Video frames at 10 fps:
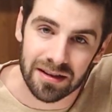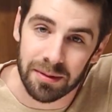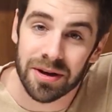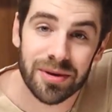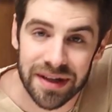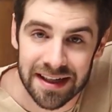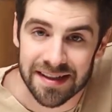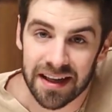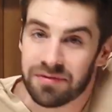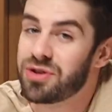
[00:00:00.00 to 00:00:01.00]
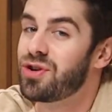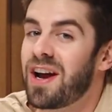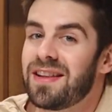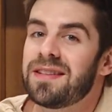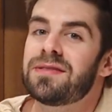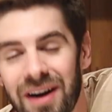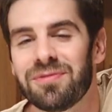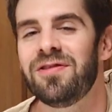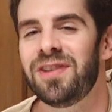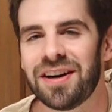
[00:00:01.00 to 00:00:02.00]
Let me know what you guys think. If you try this, I'm
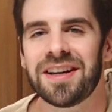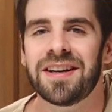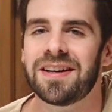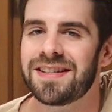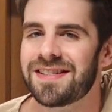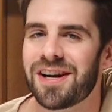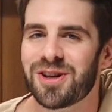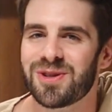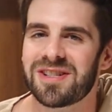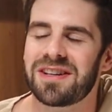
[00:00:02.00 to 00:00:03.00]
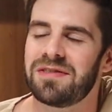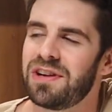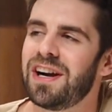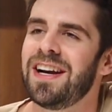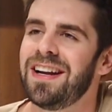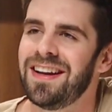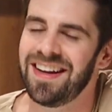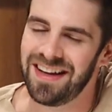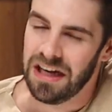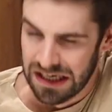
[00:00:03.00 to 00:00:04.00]
very curious. Tacos are very
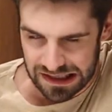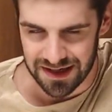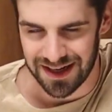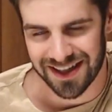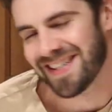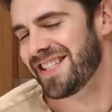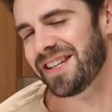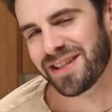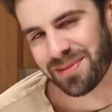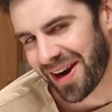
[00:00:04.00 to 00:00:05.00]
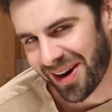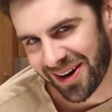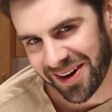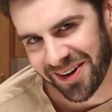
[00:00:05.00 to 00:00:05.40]
near and dear to my heart.